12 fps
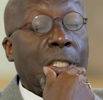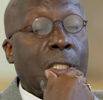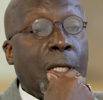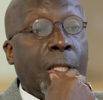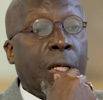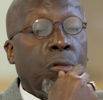
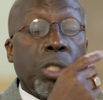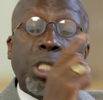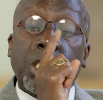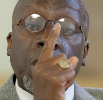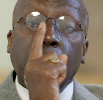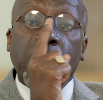said that on
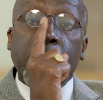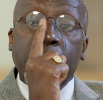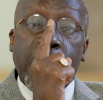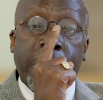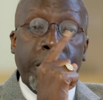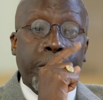Sunday
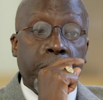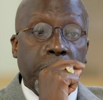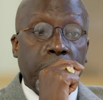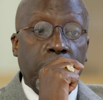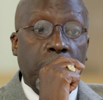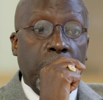night,
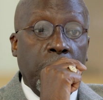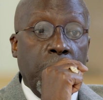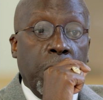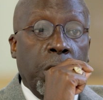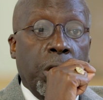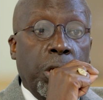
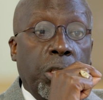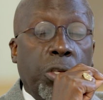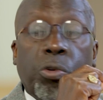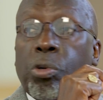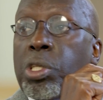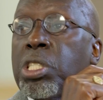
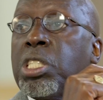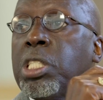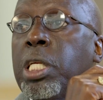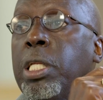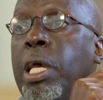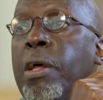you ought to
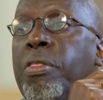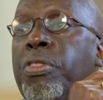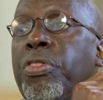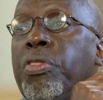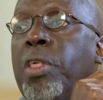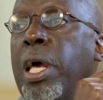sit and
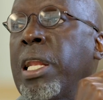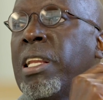at